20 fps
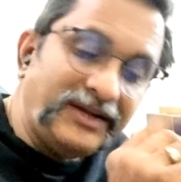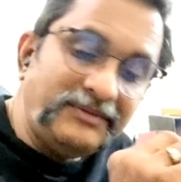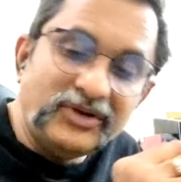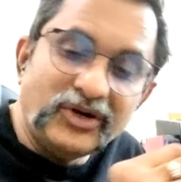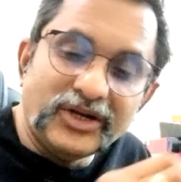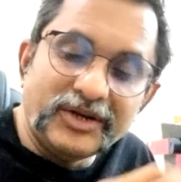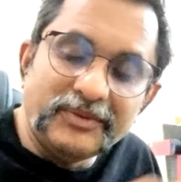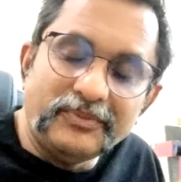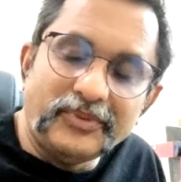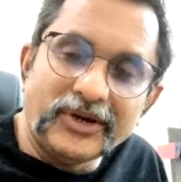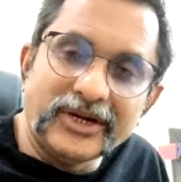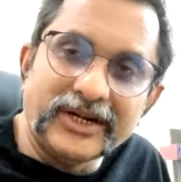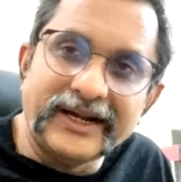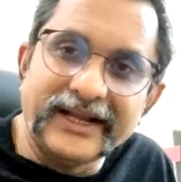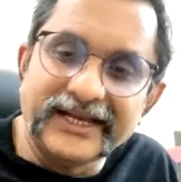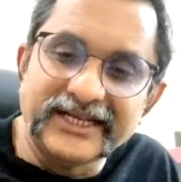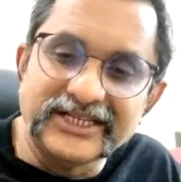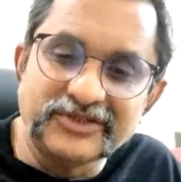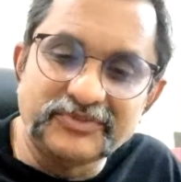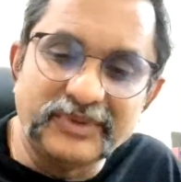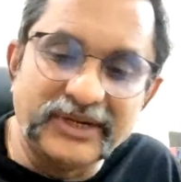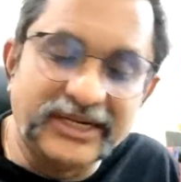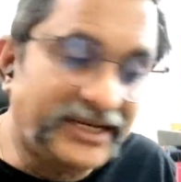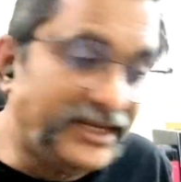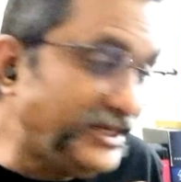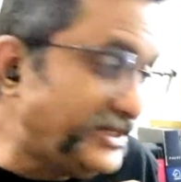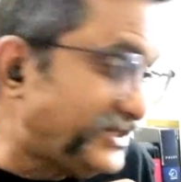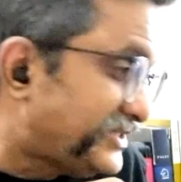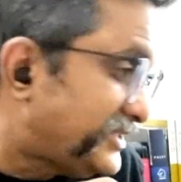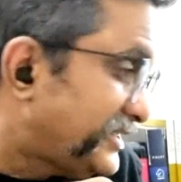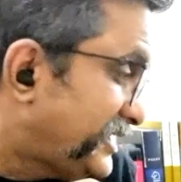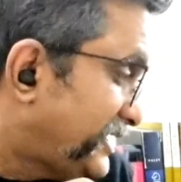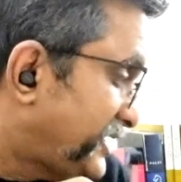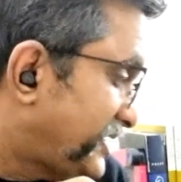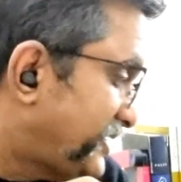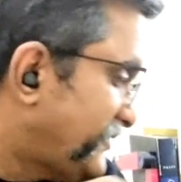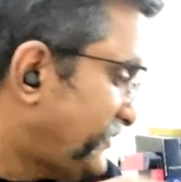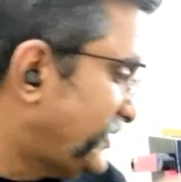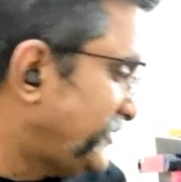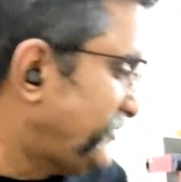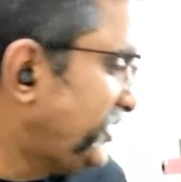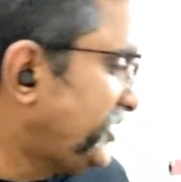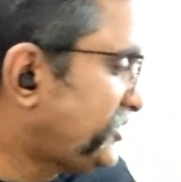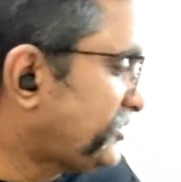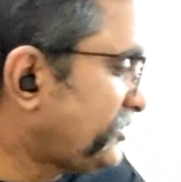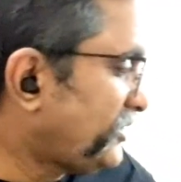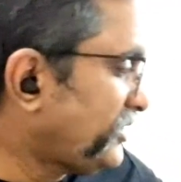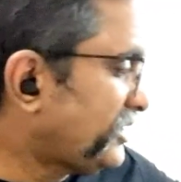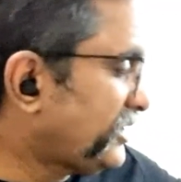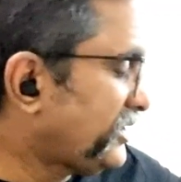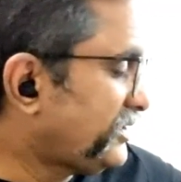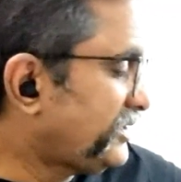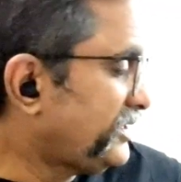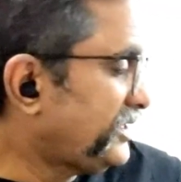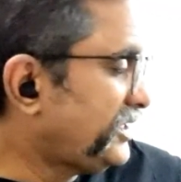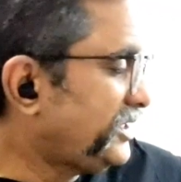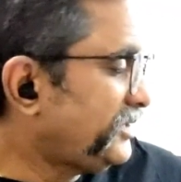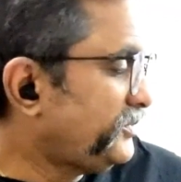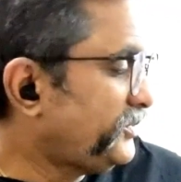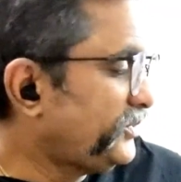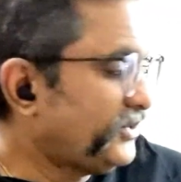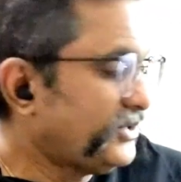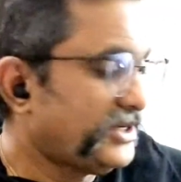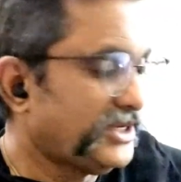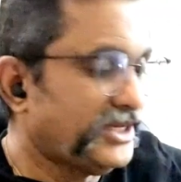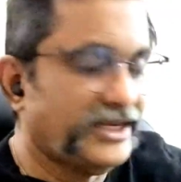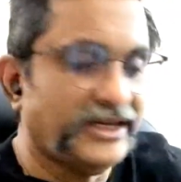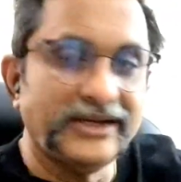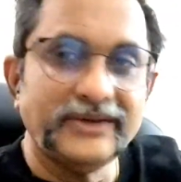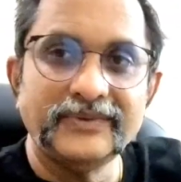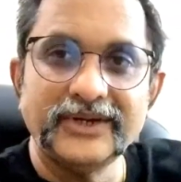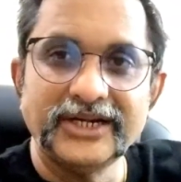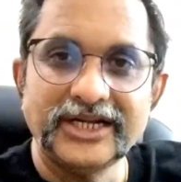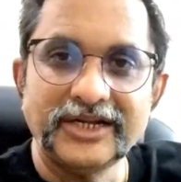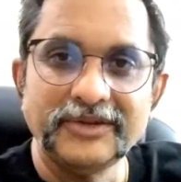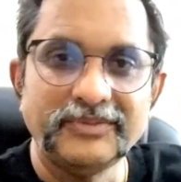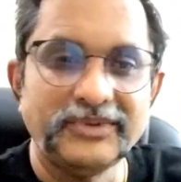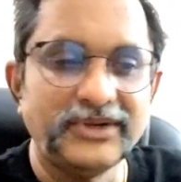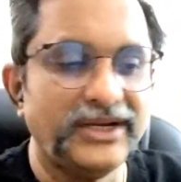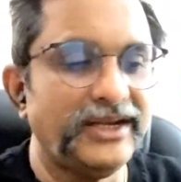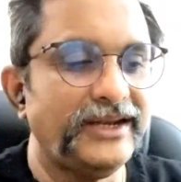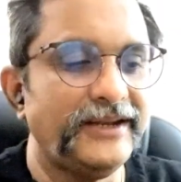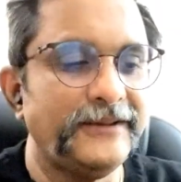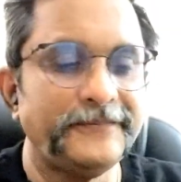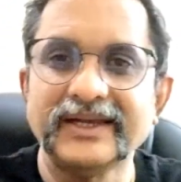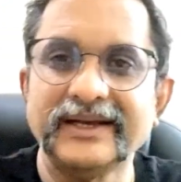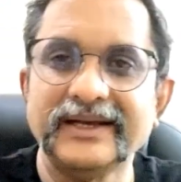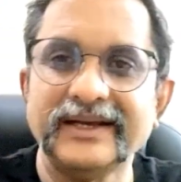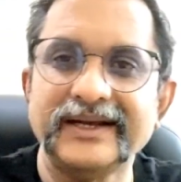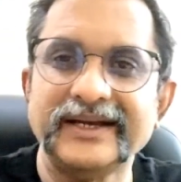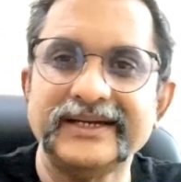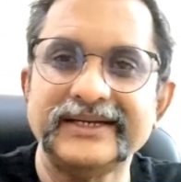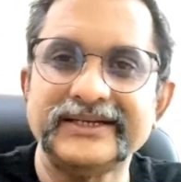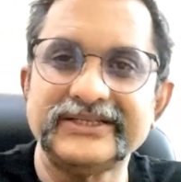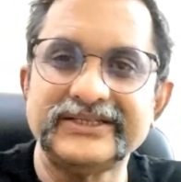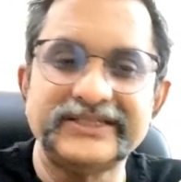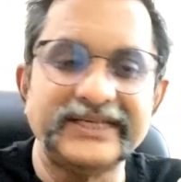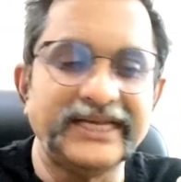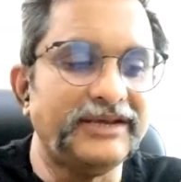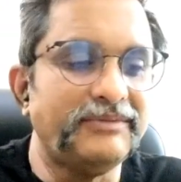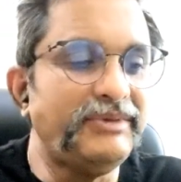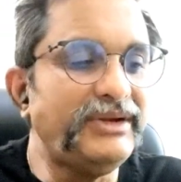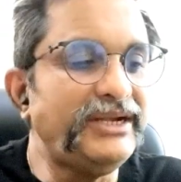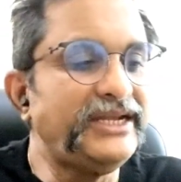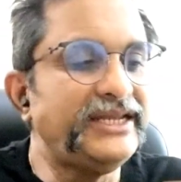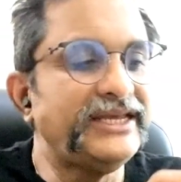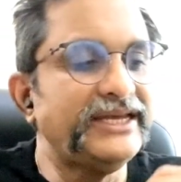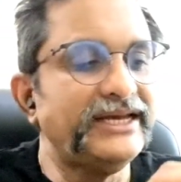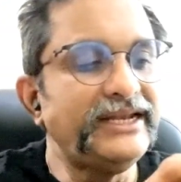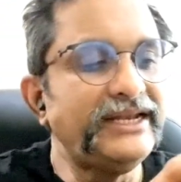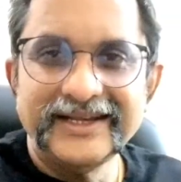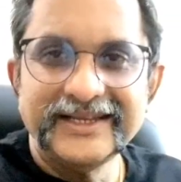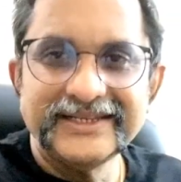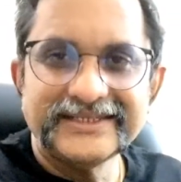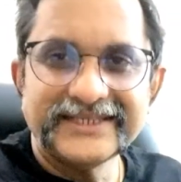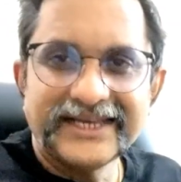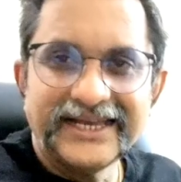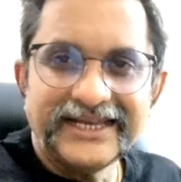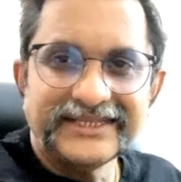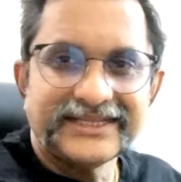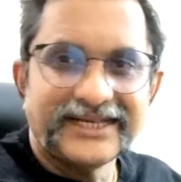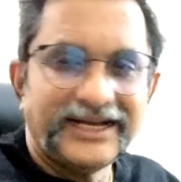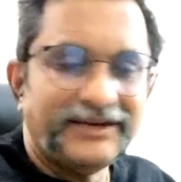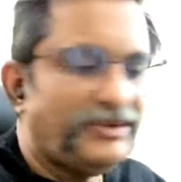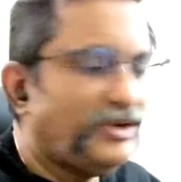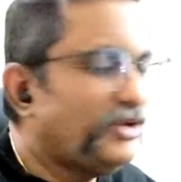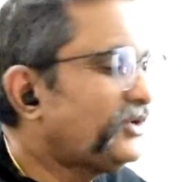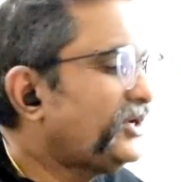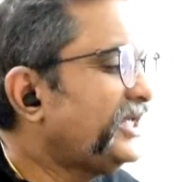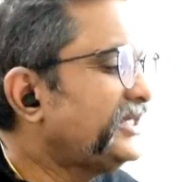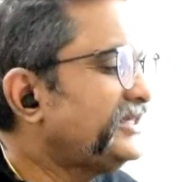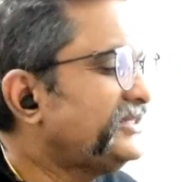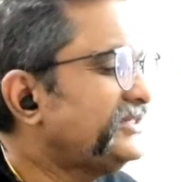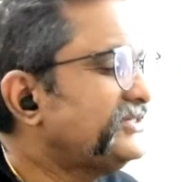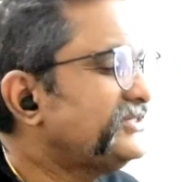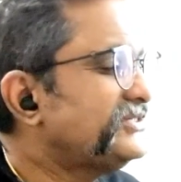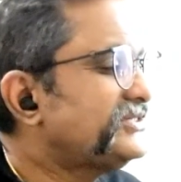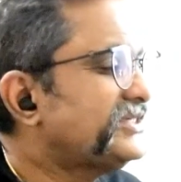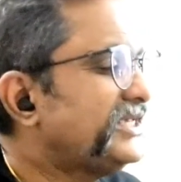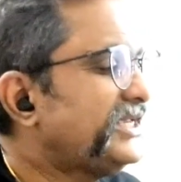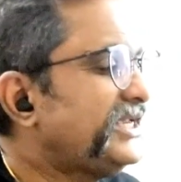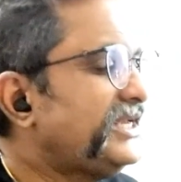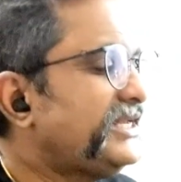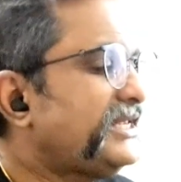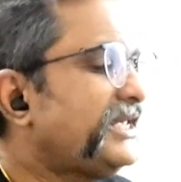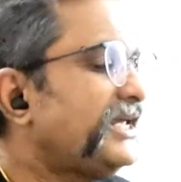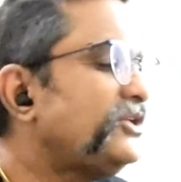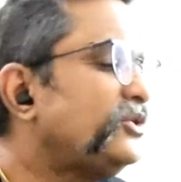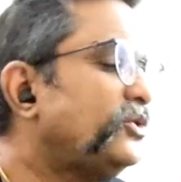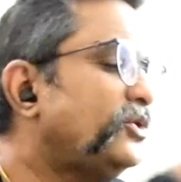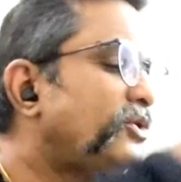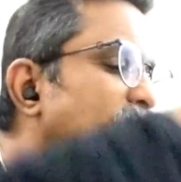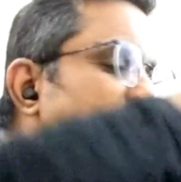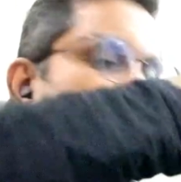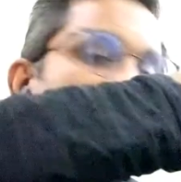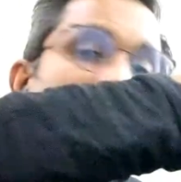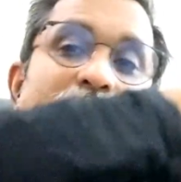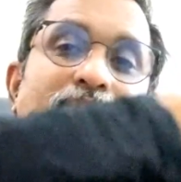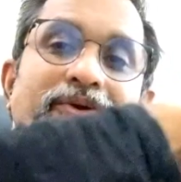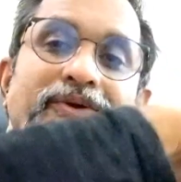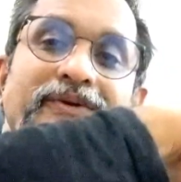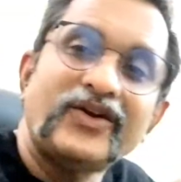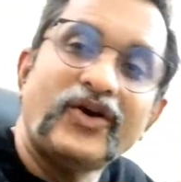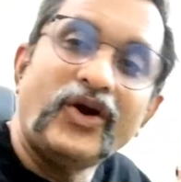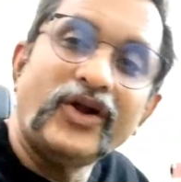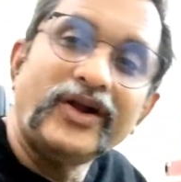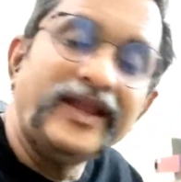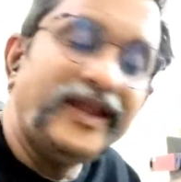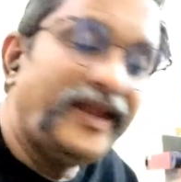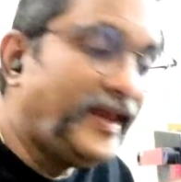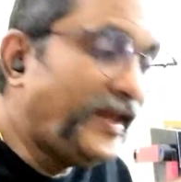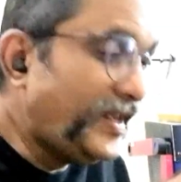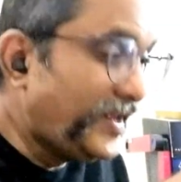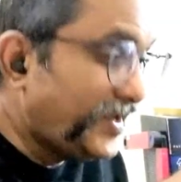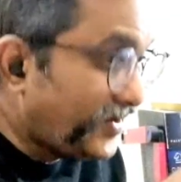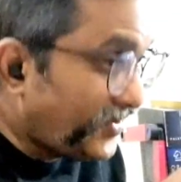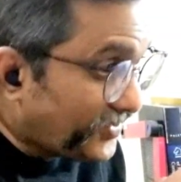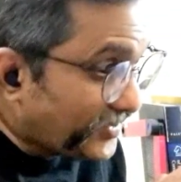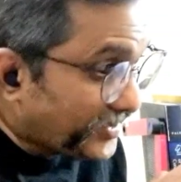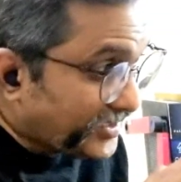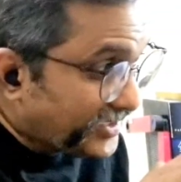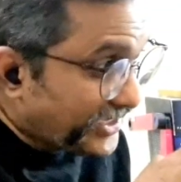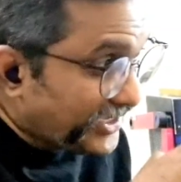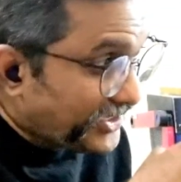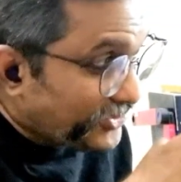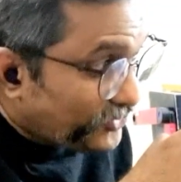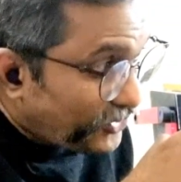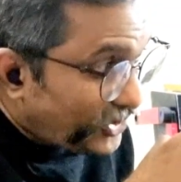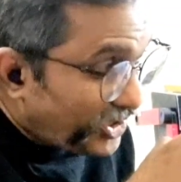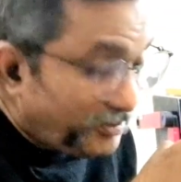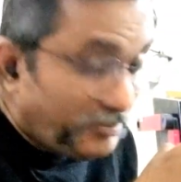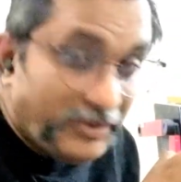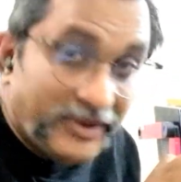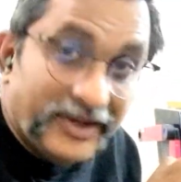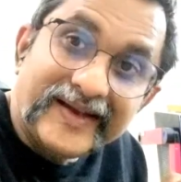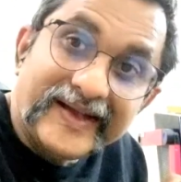more important aspect is, when we talk about a vertebral segment here, disc has come out like this. It can go down caudally or it can go up